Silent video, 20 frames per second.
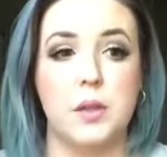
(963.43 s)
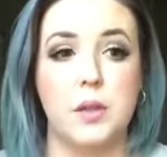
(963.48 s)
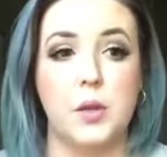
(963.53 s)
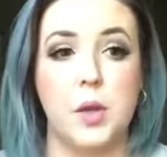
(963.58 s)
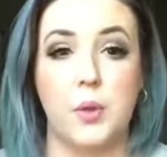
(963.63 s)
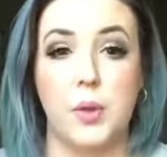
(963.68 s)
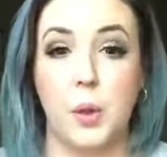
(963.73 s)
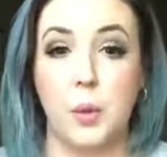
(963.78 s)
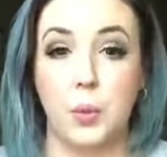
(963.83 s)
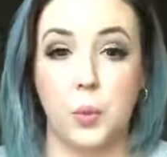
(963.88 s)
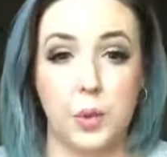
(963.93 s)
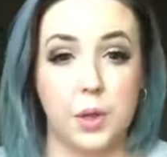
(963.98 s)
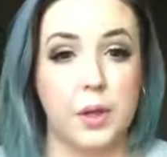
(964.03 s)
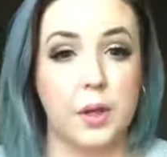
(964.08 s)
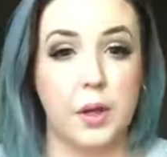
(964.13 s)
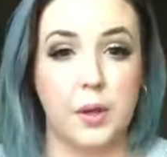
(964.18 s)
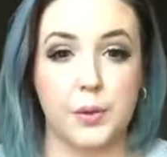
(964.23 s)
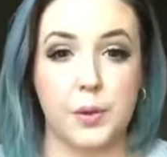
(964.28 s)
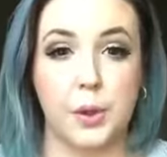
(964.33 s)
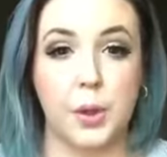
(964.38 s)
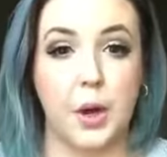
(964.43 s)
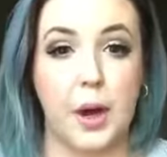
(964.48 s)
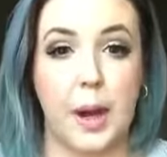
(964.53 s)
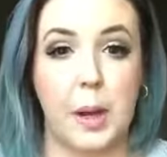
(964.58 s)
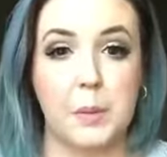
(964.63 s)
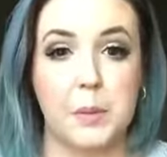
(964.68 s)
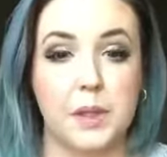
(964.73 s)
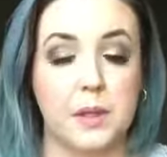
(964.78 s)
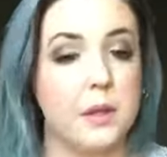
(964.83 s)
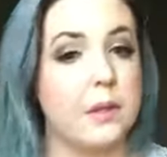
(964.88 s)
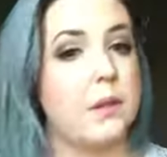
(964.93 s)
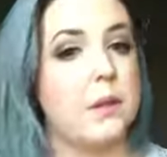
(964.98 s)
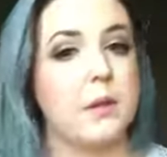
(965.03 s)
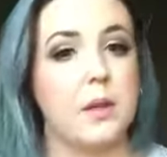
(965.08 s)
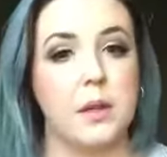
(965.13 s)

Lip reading: you know, they really got their crap together,